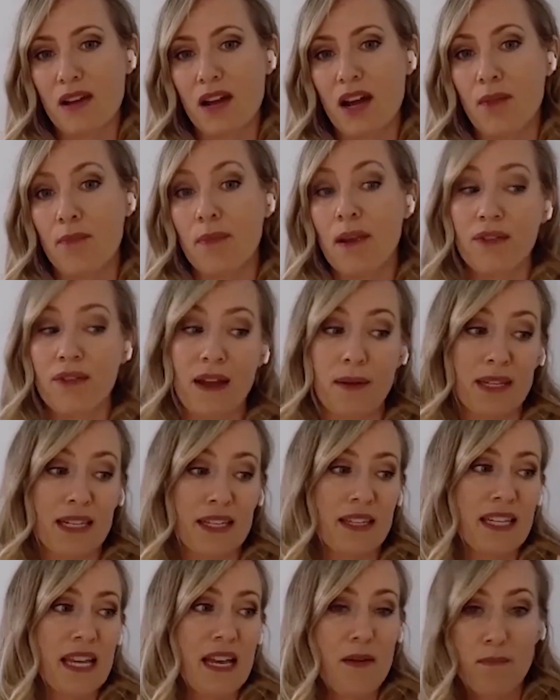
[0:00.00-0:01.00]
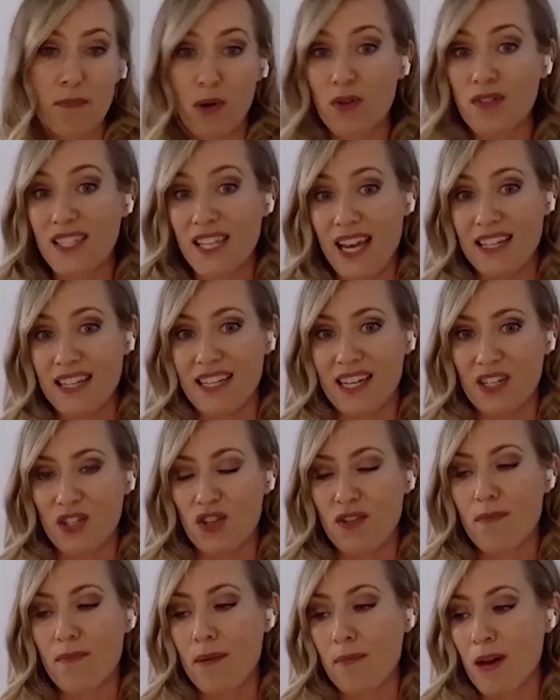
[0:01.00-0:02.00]
um, my family, both sides
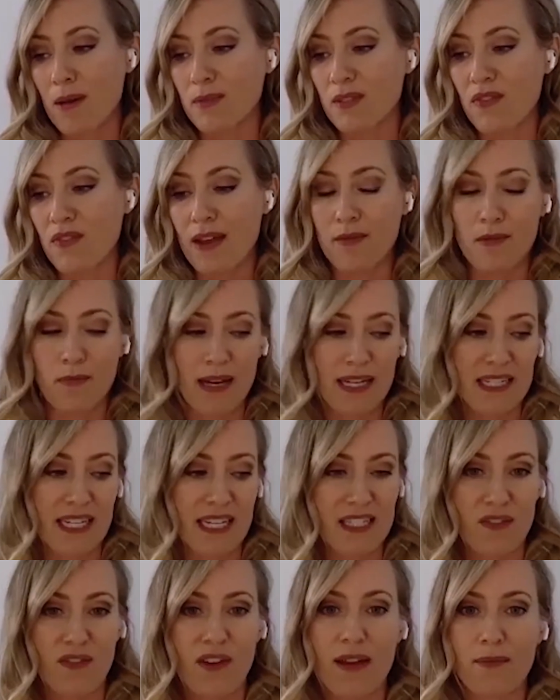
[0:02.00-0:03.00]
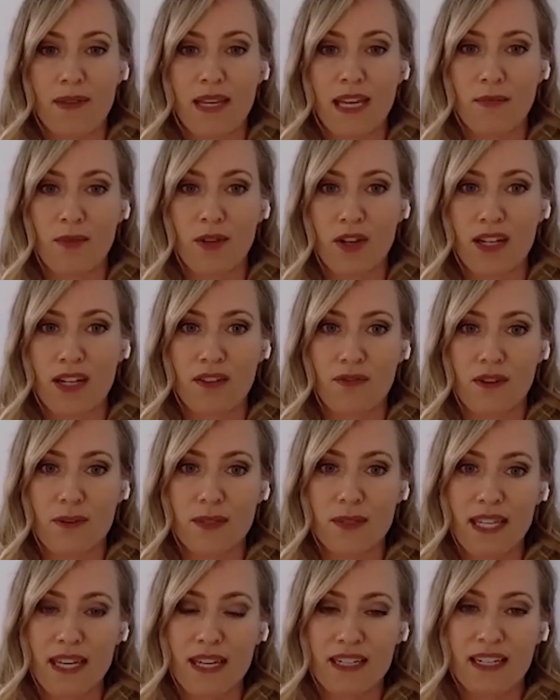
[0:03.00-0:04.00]
actually, my mom's family, my dad's family immigrated
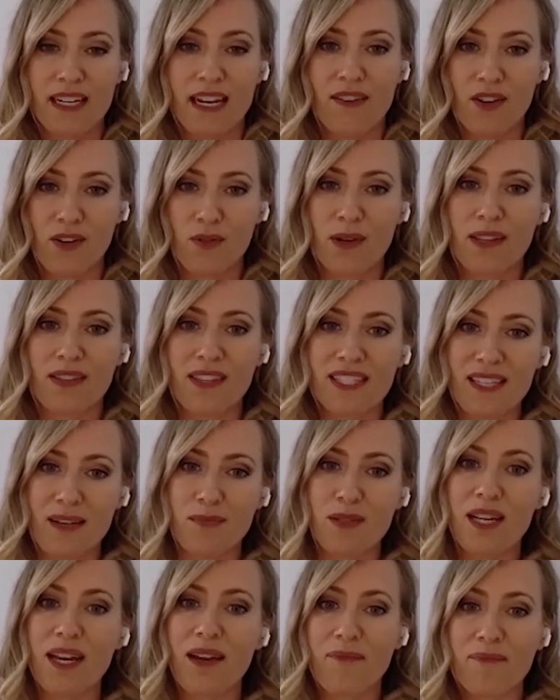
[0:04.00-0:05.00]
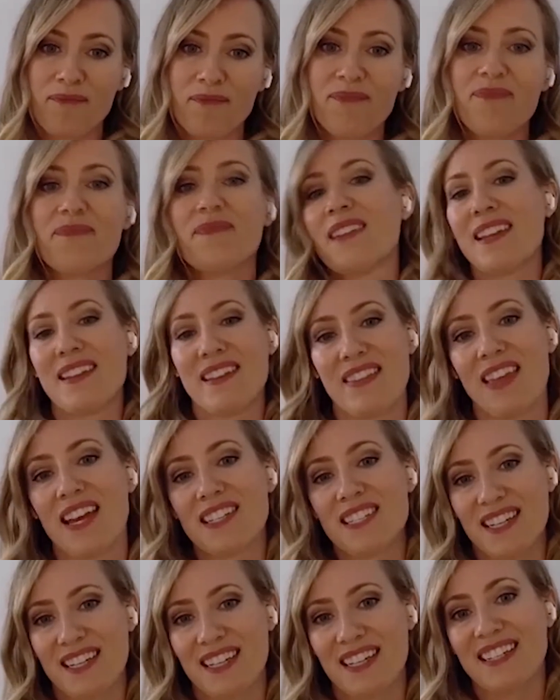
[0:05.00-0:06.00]
from Scandinavia around the same time,
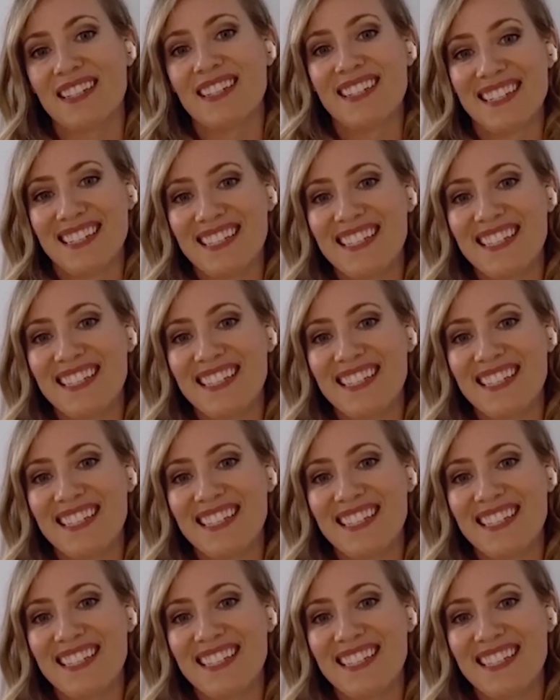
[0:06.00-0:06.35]
that decade.